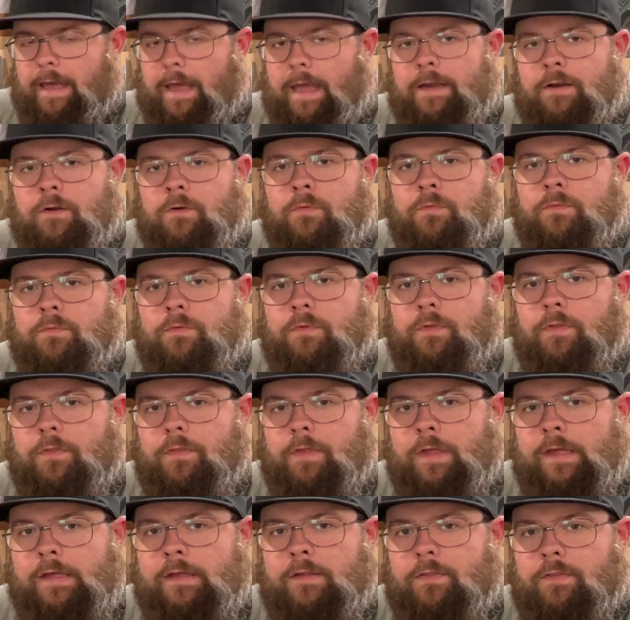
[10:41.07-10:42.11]
I don't
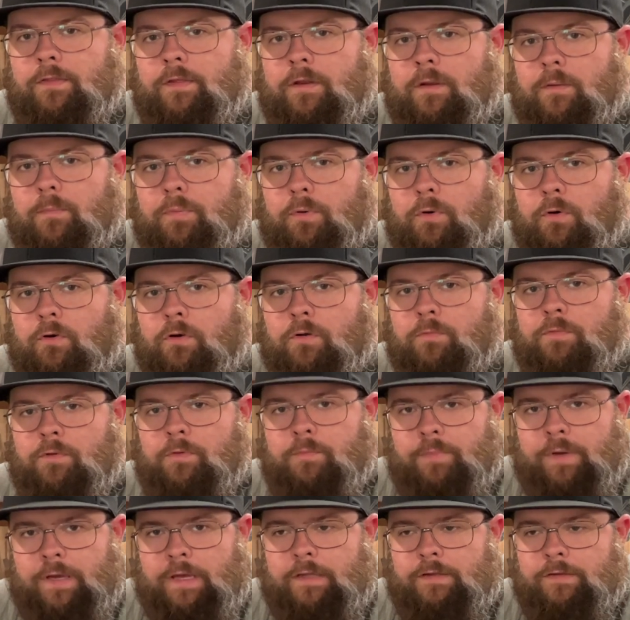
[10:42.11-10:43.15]
think that a portable
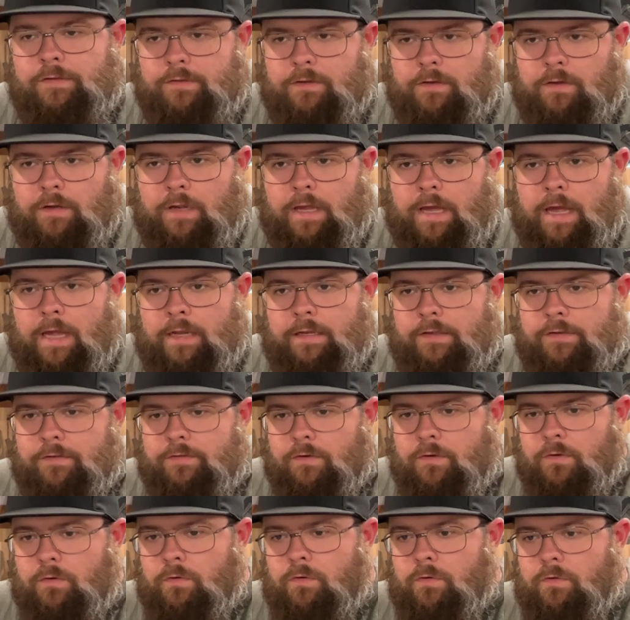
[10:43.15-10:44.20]
bandsaw on its
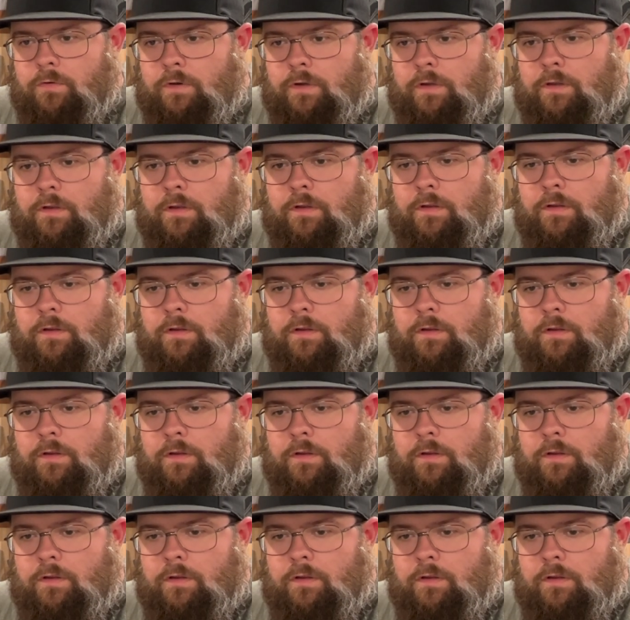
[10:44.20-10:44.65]
own